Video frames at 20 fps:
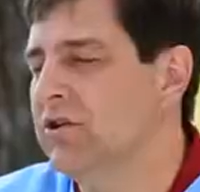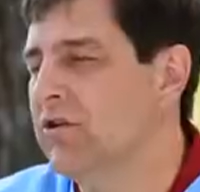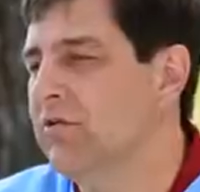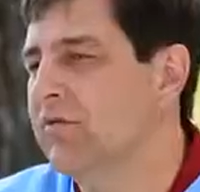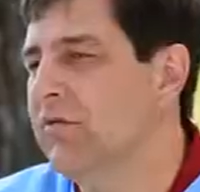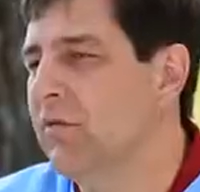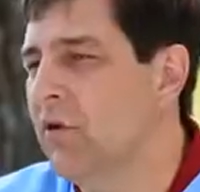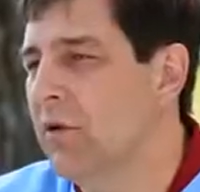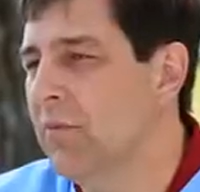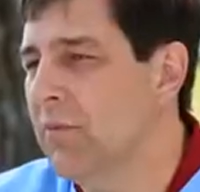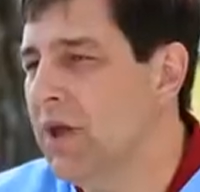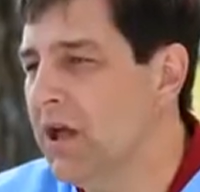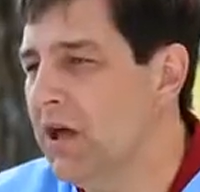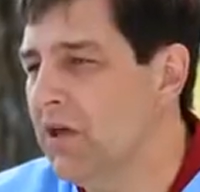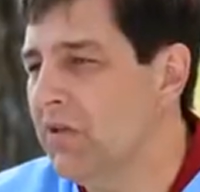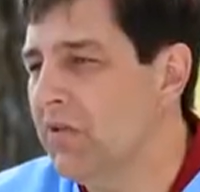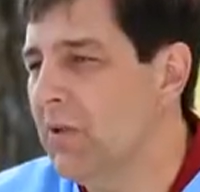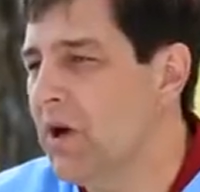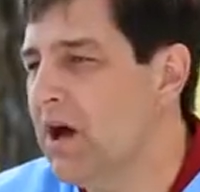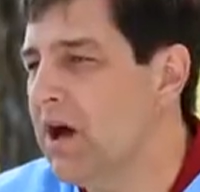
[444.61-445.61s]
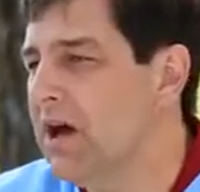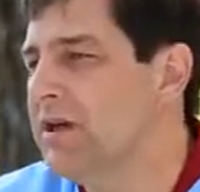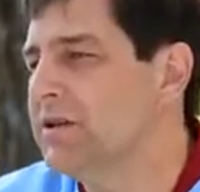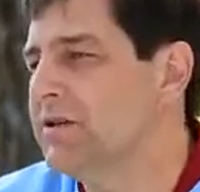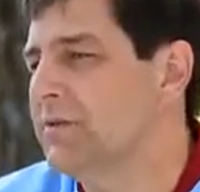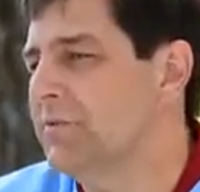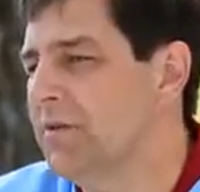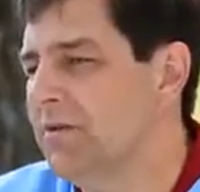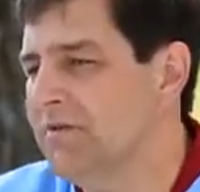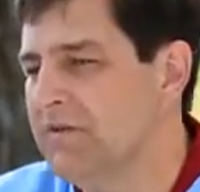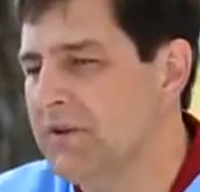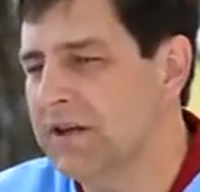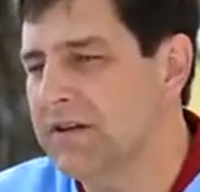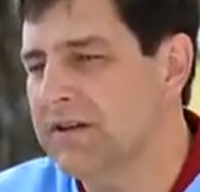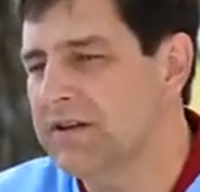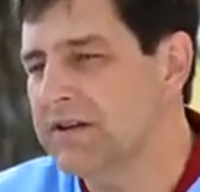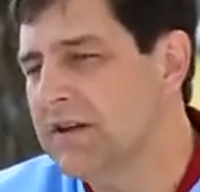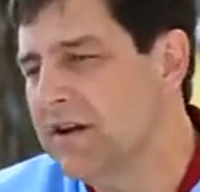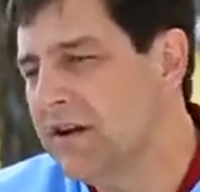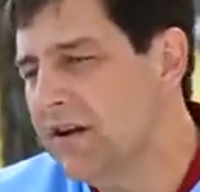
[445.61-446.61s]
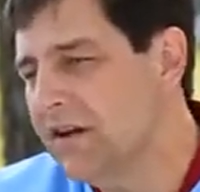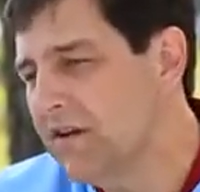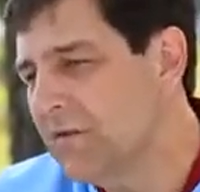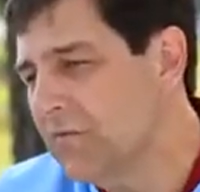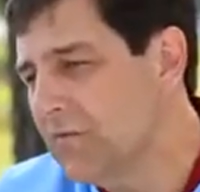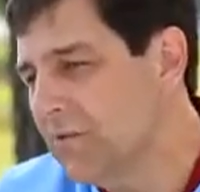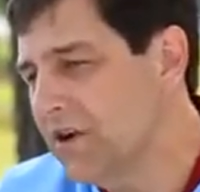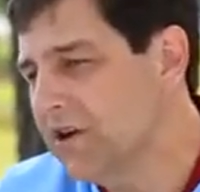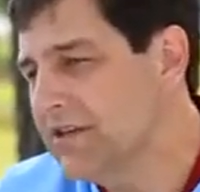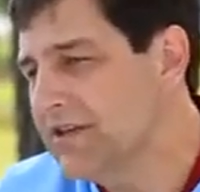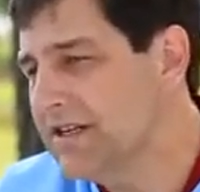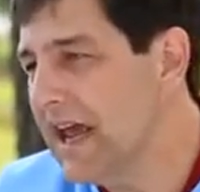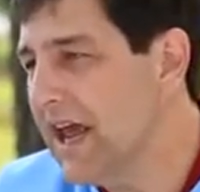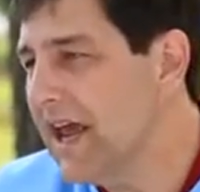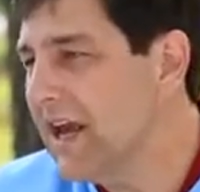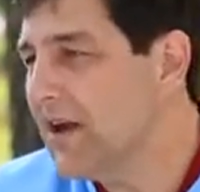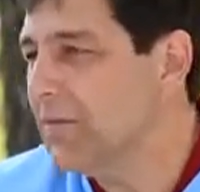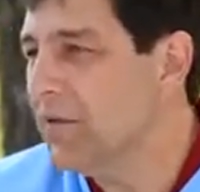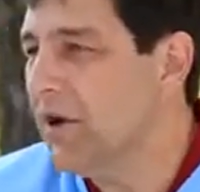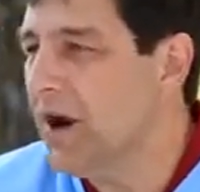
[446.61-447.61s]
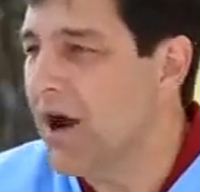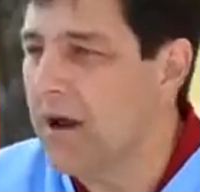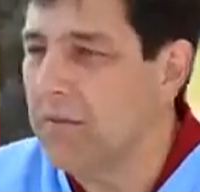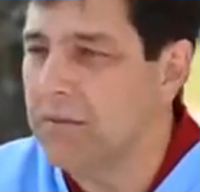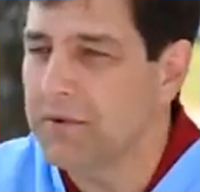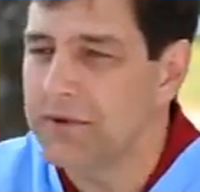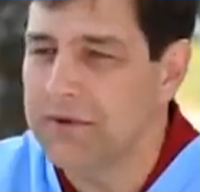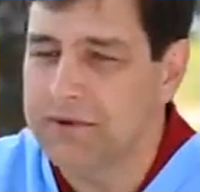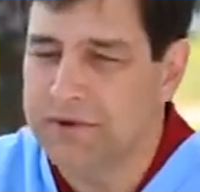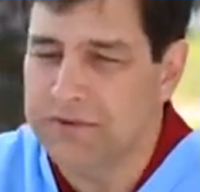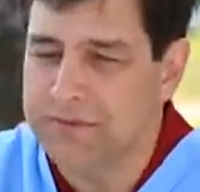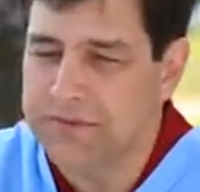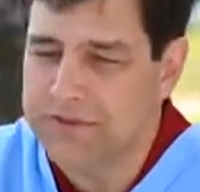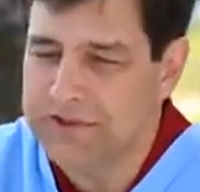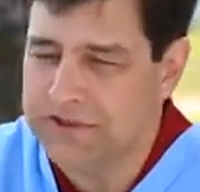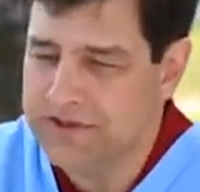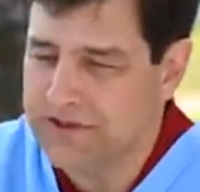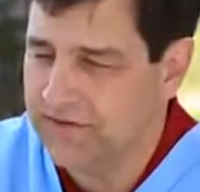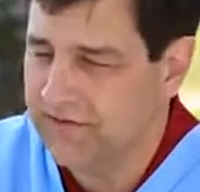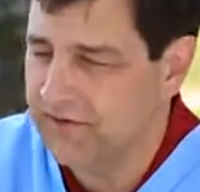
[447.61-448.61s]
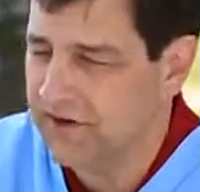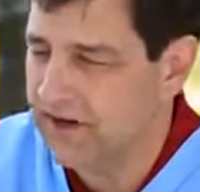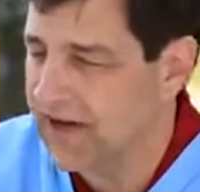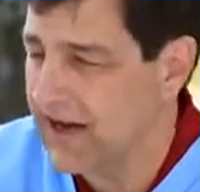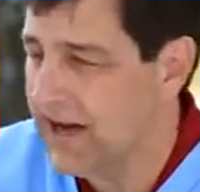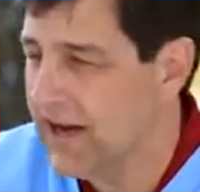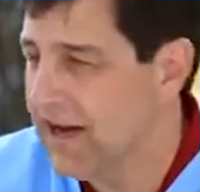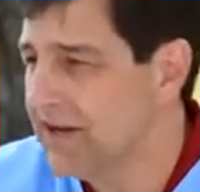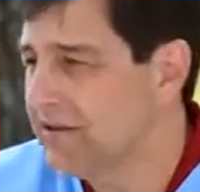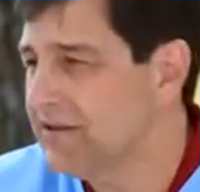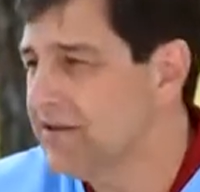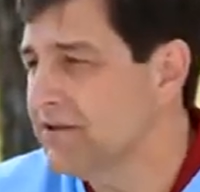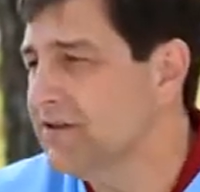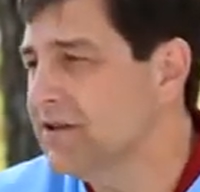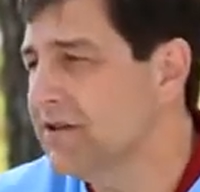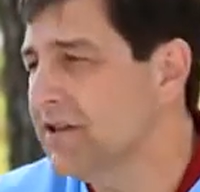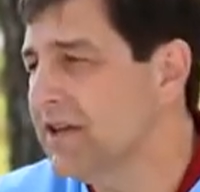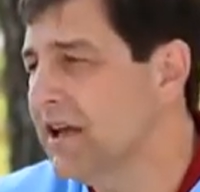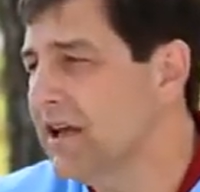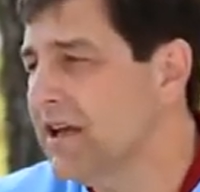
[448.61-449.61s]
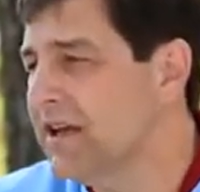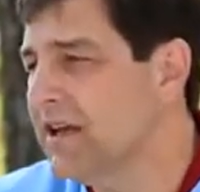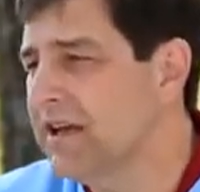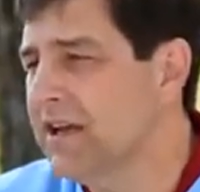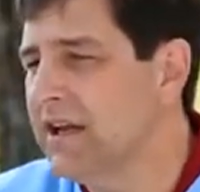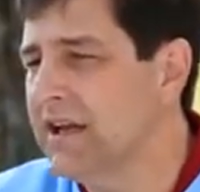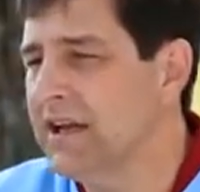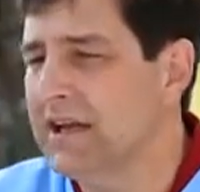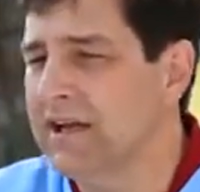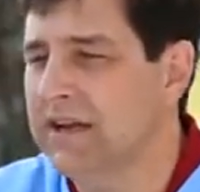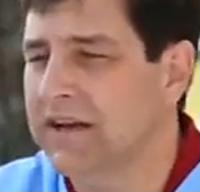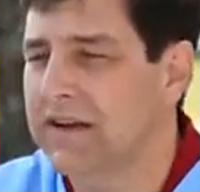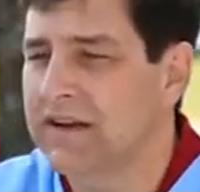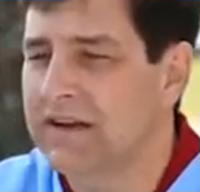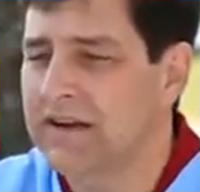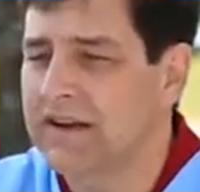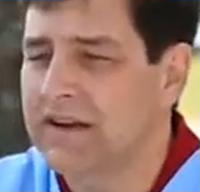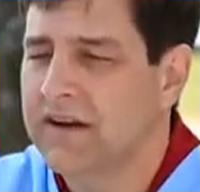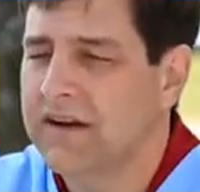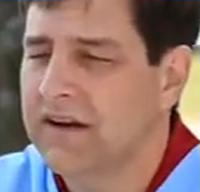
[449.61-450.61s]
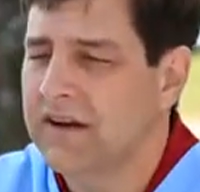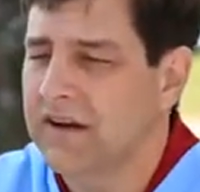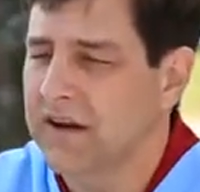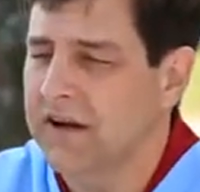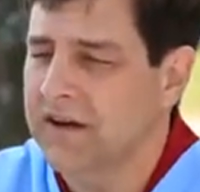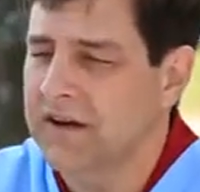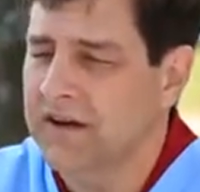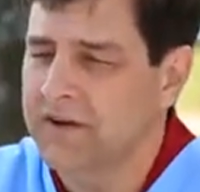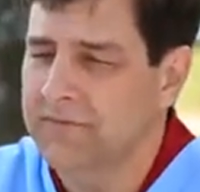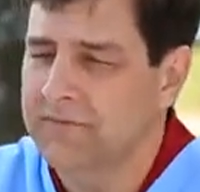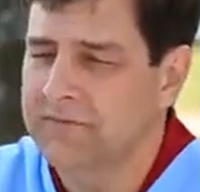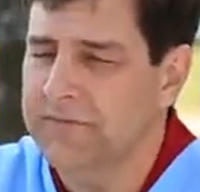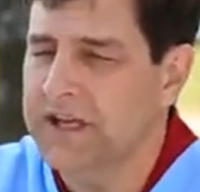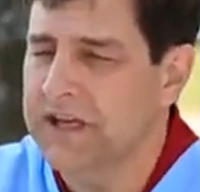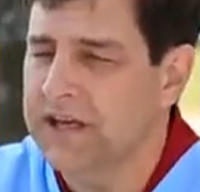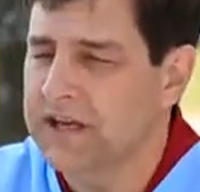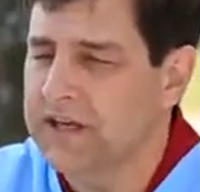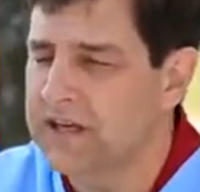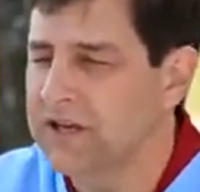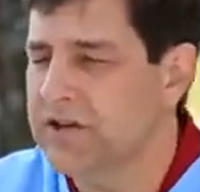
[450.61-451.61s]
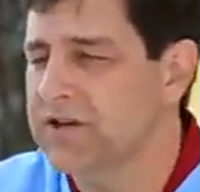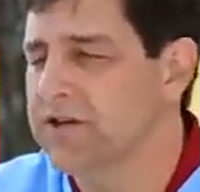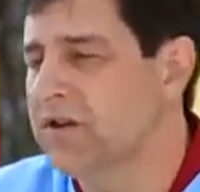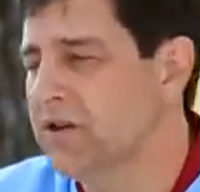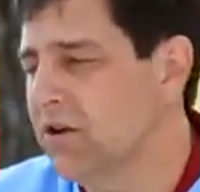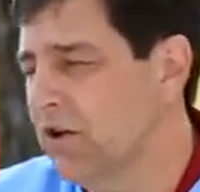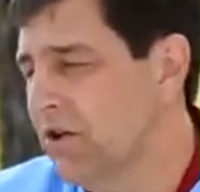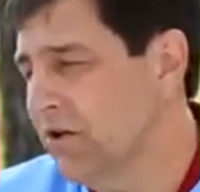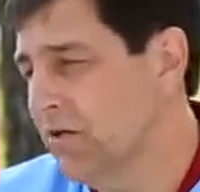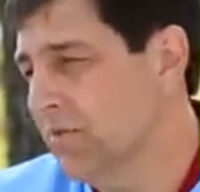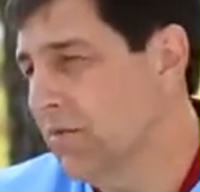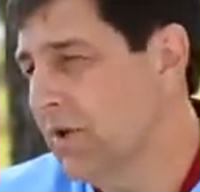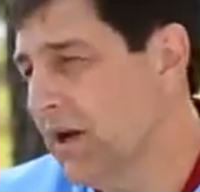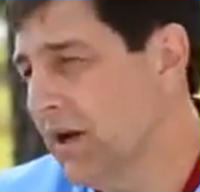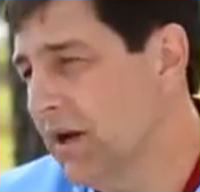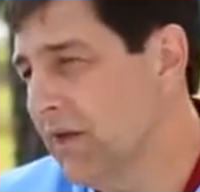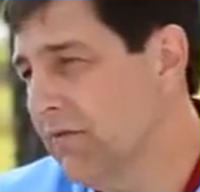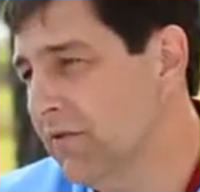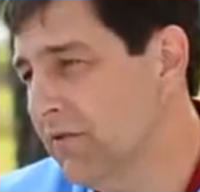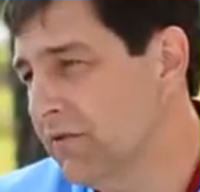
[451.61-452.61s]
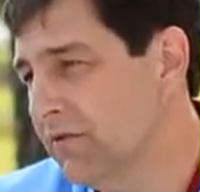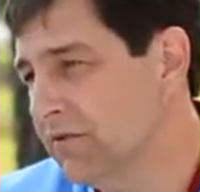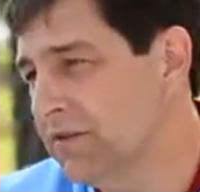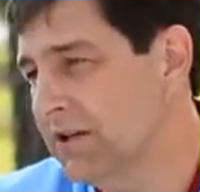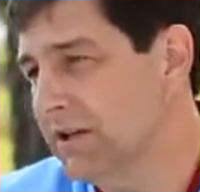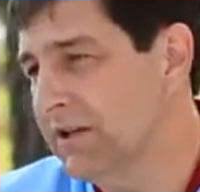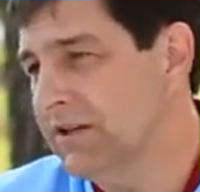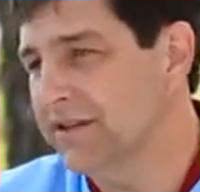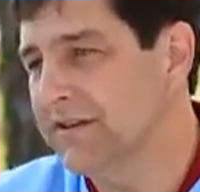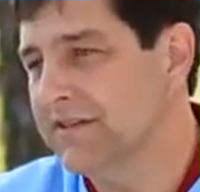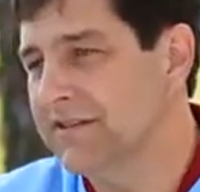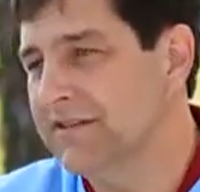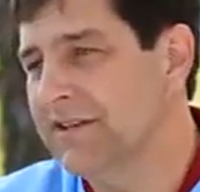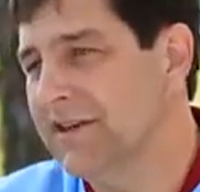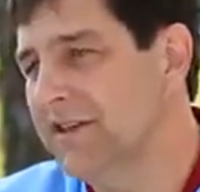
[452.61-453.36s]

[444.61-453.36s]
can do for them health-wise. It prevents prostatic problems, different cancers that they could get, in addition to all the behavioral changes.